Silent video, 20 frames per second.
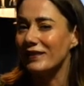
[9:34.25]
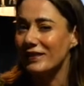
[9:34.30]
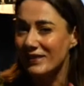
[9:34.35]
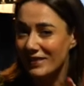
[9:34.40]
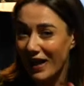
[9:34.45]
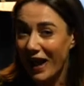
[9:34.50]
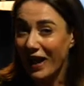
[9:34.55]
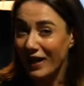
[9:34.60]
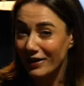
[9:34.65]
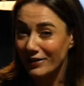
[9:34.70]
is
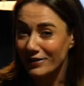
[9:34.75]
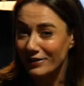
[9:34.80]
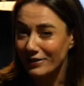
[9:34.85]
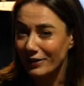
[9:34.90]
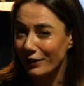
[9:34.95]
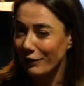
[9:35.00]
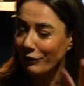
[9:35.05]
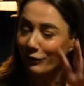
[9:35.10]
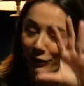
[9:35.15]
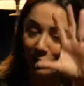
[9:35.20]
at,
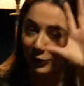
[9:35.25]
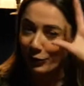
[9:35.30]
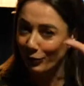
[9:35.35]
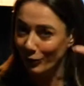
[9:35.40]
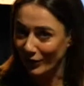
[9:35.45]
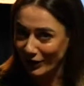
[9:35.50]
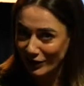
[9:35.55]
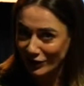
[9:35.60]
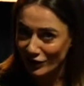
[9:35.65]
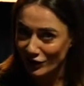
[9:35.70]
if you
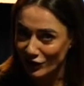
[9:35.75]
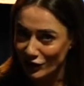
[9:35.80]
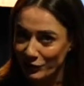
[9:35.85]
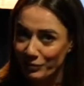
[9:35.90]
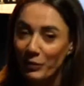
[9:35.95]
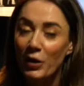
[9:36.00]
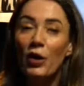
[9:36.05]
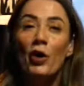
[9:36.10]
wish.